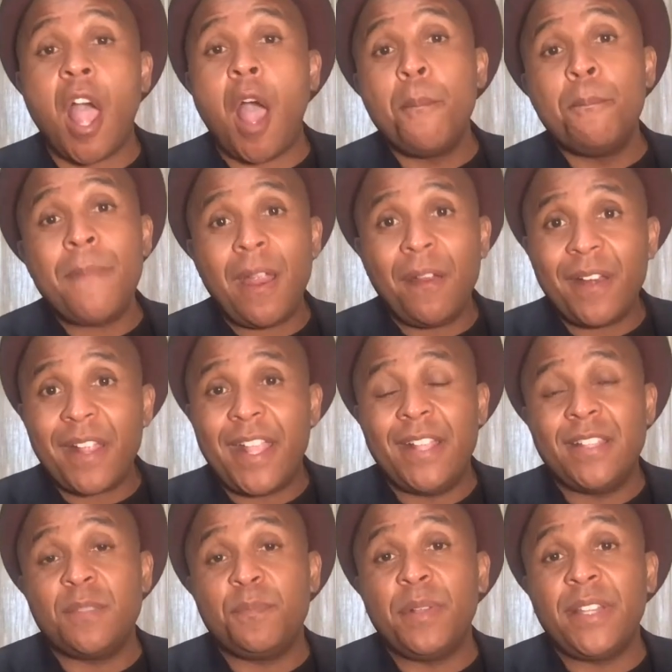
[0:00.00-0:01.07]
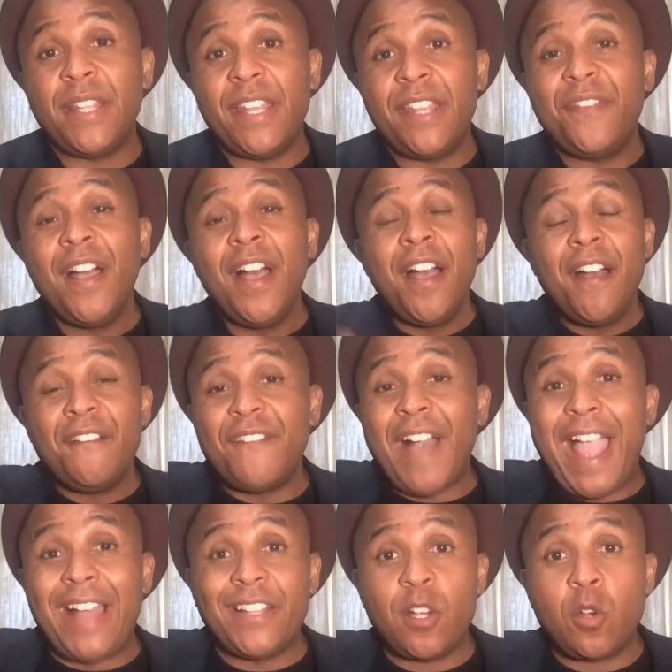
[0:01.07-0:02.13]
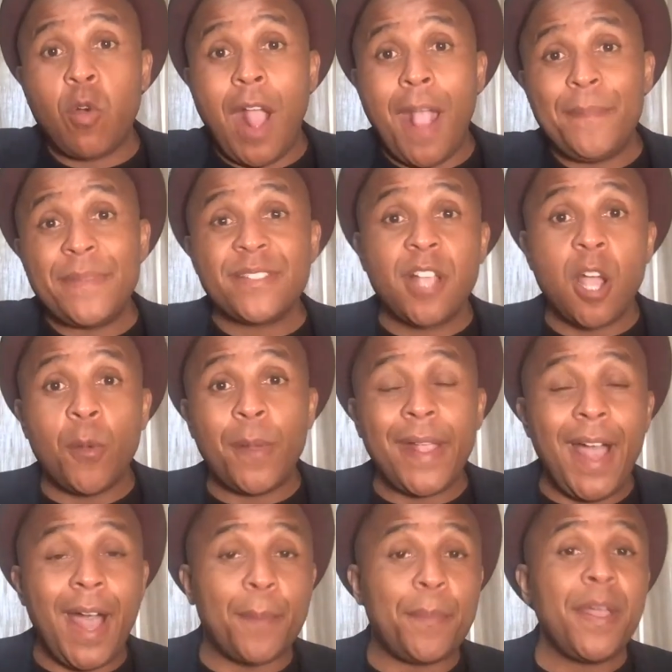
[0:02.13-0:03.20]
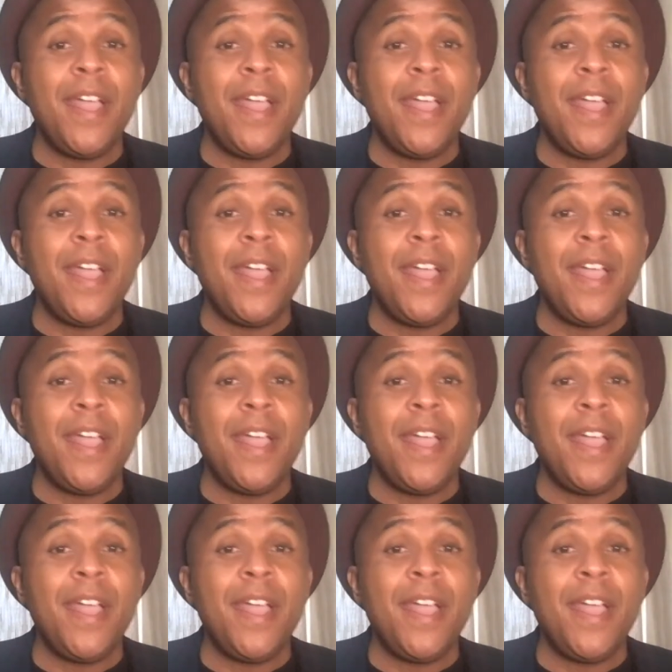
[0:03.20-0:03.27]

Americans believe violent crime is going up.